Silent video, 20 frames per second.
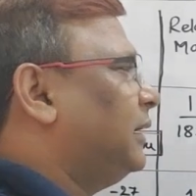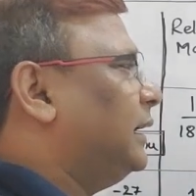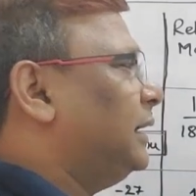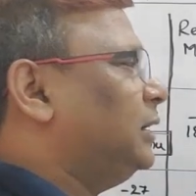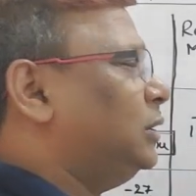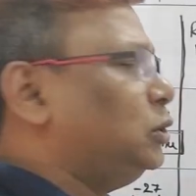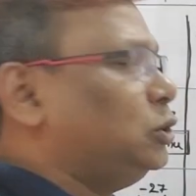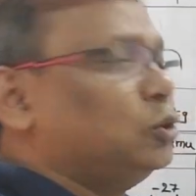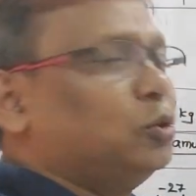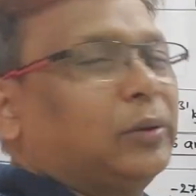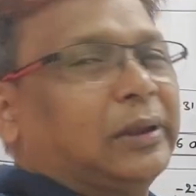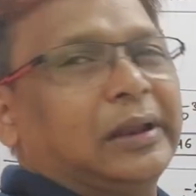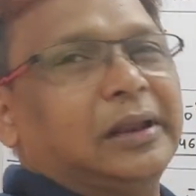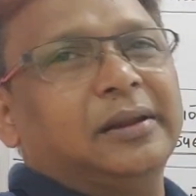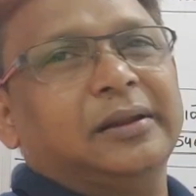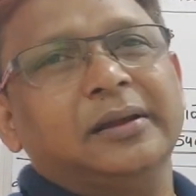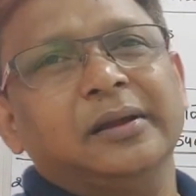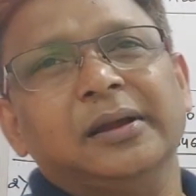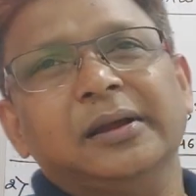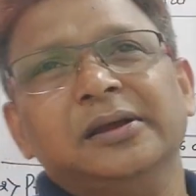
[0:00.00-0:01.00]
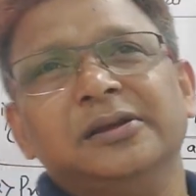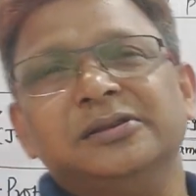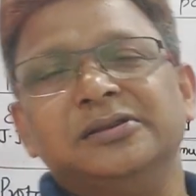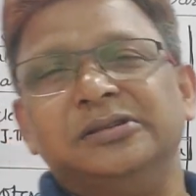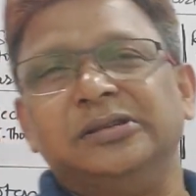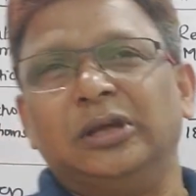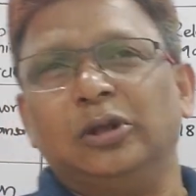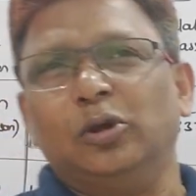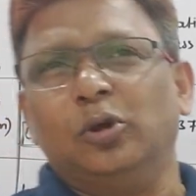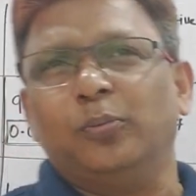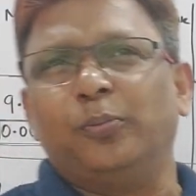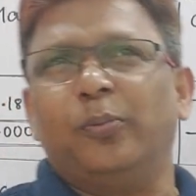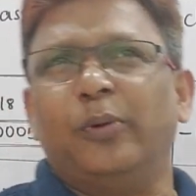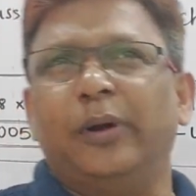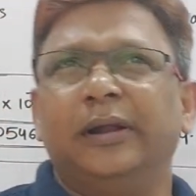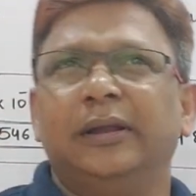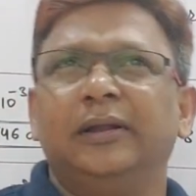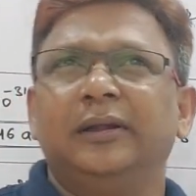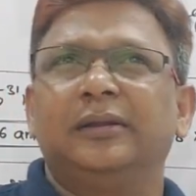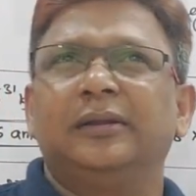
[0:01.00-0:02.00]
and 12,
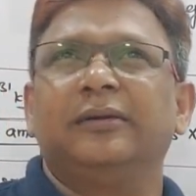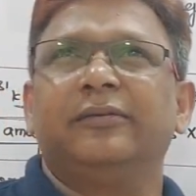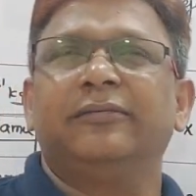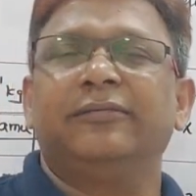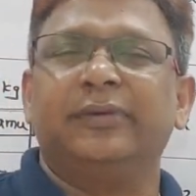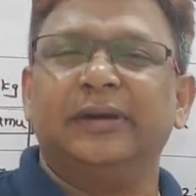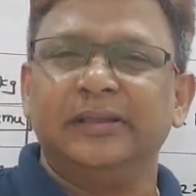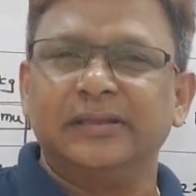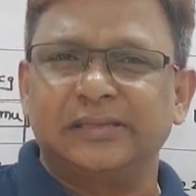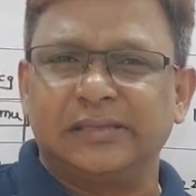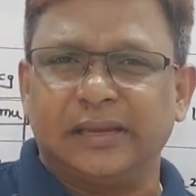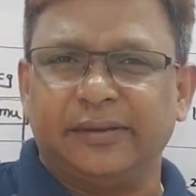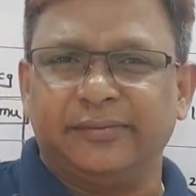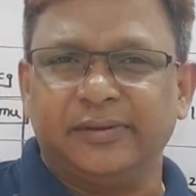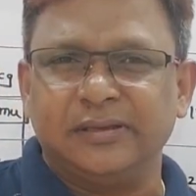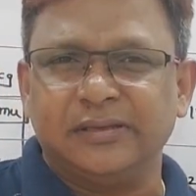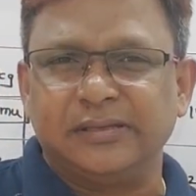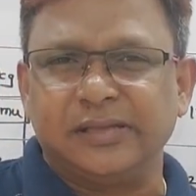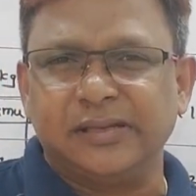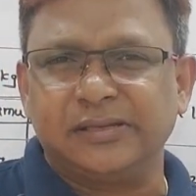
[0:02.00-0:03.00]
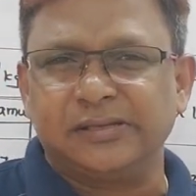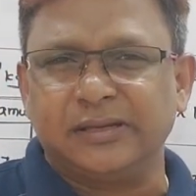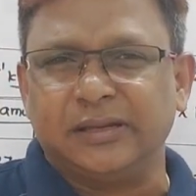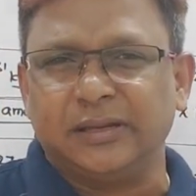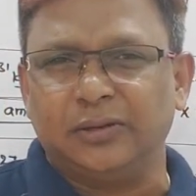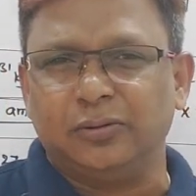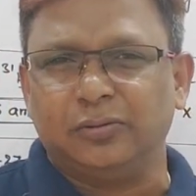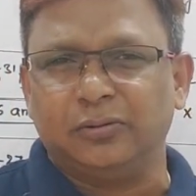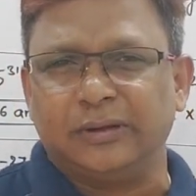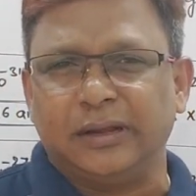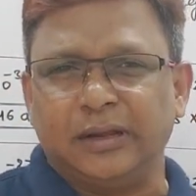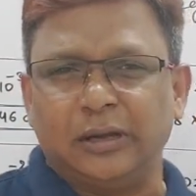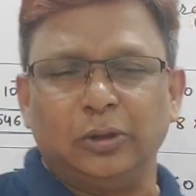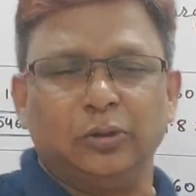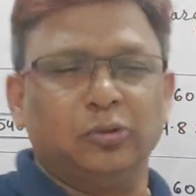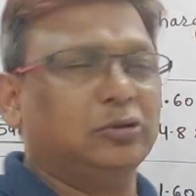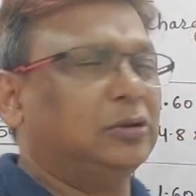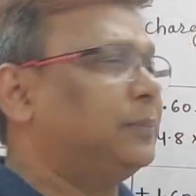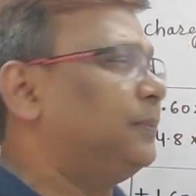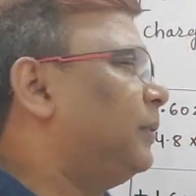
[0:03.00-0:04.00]
0.176 into 10
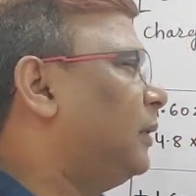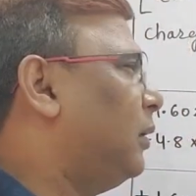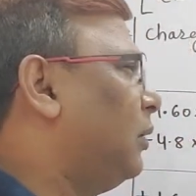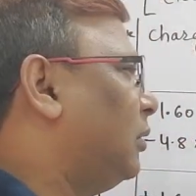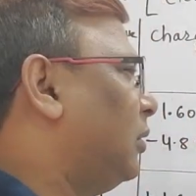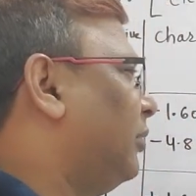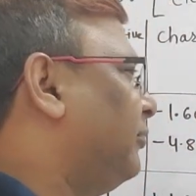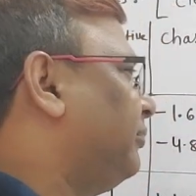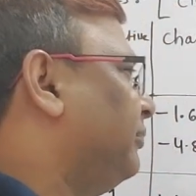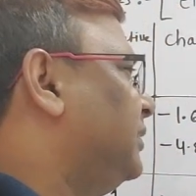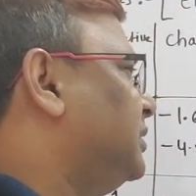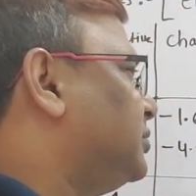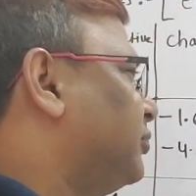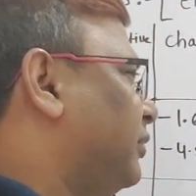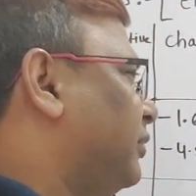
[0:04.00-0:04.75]
to the power of means